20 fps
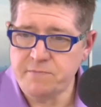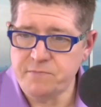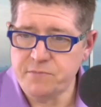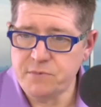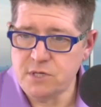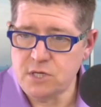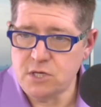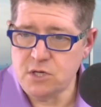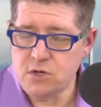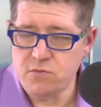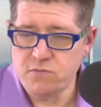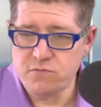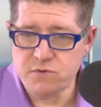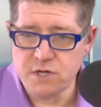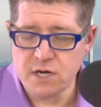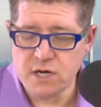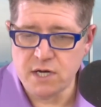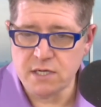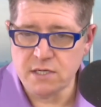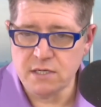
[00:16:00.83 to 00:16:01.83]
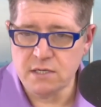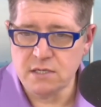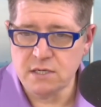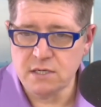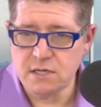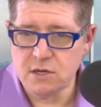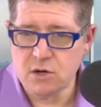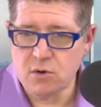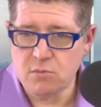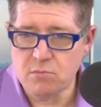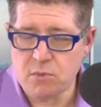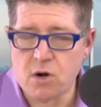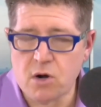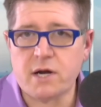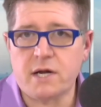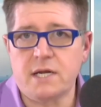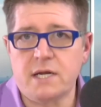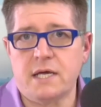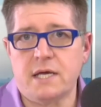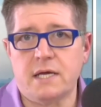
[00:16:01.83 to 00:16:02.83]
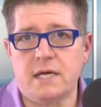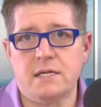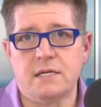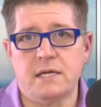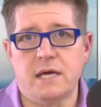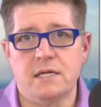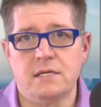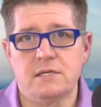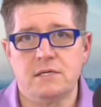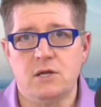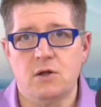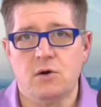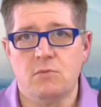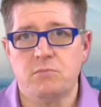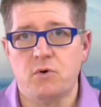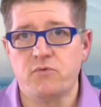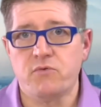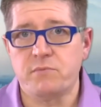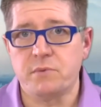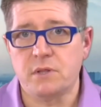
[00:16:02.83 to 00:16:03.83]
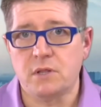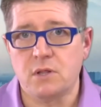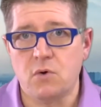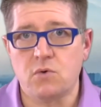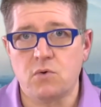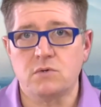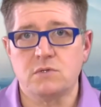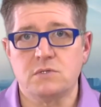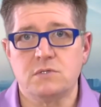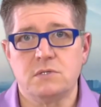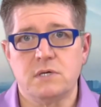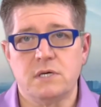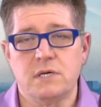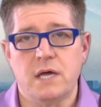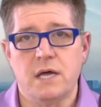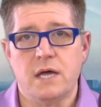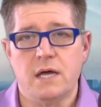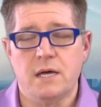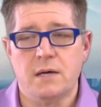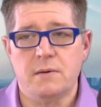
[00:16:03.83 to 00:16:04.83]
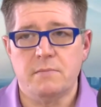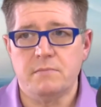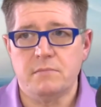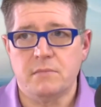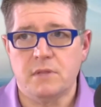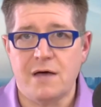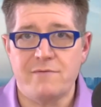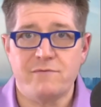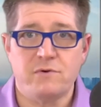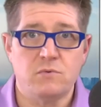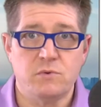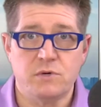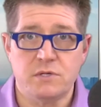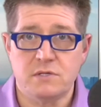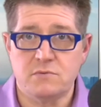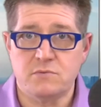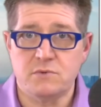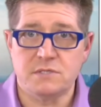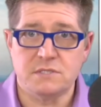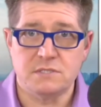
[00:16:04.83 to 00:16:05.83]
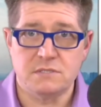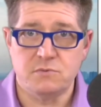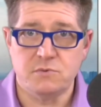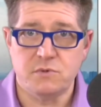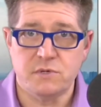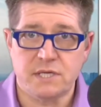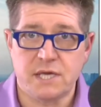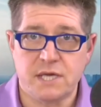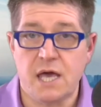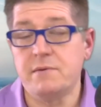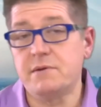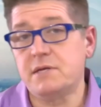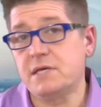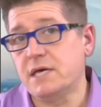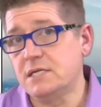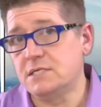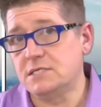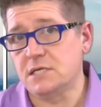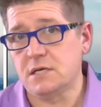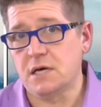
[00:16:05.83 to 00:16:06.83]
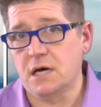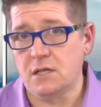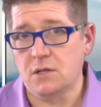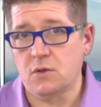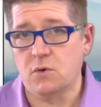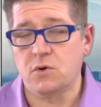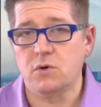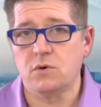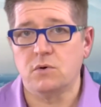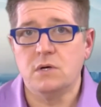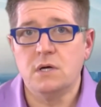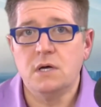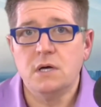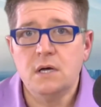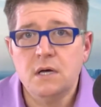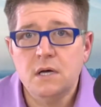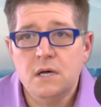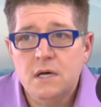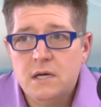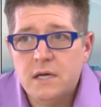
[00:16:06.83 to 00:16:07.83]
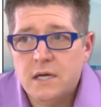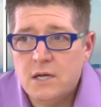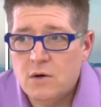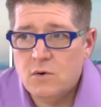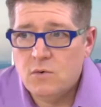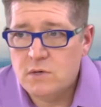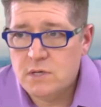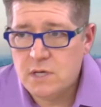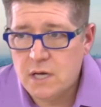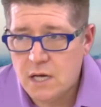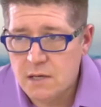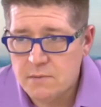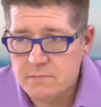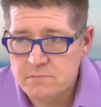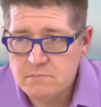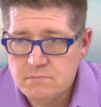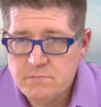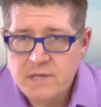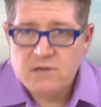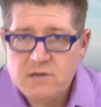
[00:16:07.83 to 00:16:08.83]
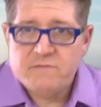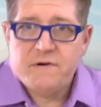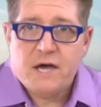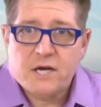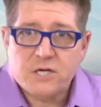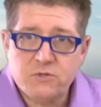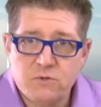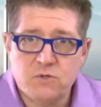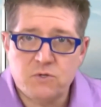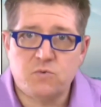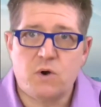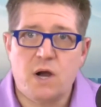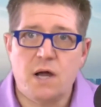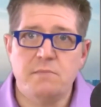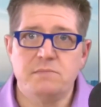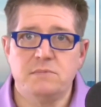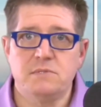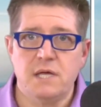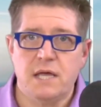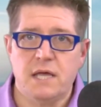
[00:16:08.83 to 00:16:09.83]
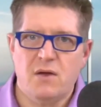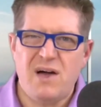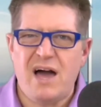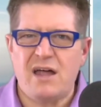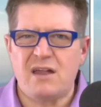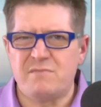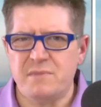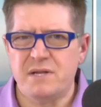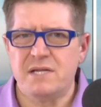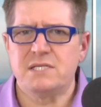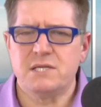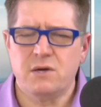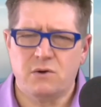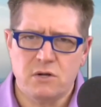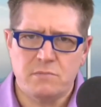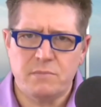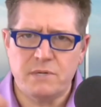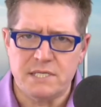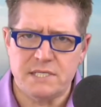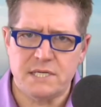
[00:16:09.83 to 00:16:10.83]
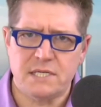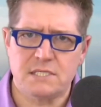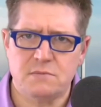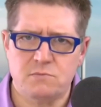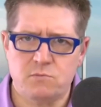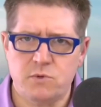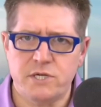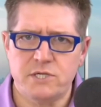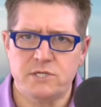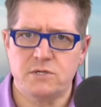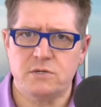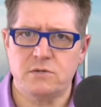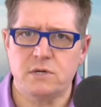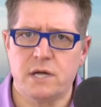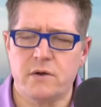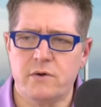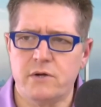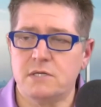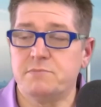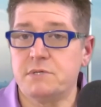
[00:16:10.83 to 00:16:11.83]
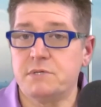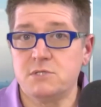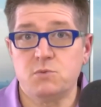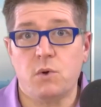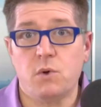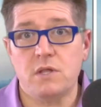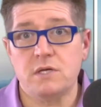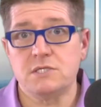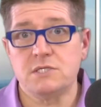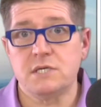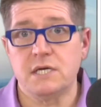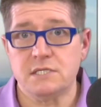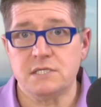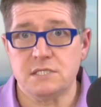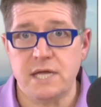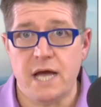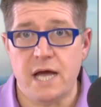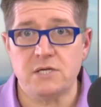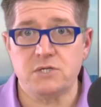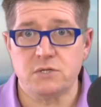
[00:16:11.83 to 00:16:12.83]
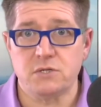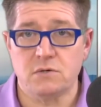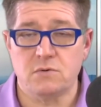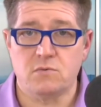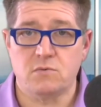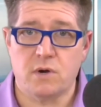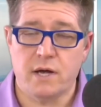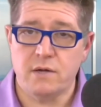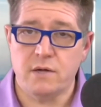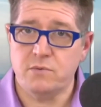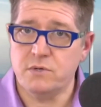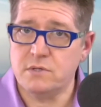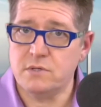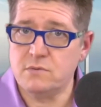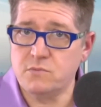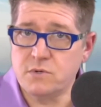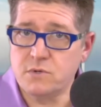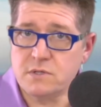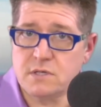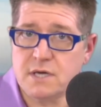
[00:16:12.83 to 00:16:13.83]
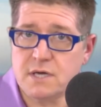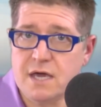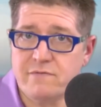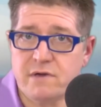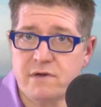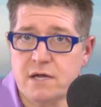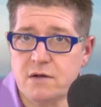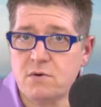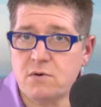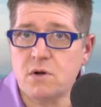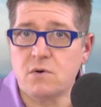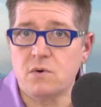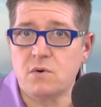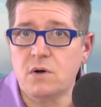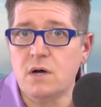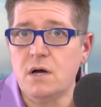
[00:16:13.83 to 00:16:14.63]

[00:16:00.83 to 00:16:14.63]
You've done, marketing and both the local level with Ken. Ken's a local, manufacturer's rep, out of Minnesota, but he's got some regional areas, but as well as national, right? With the AV Hero.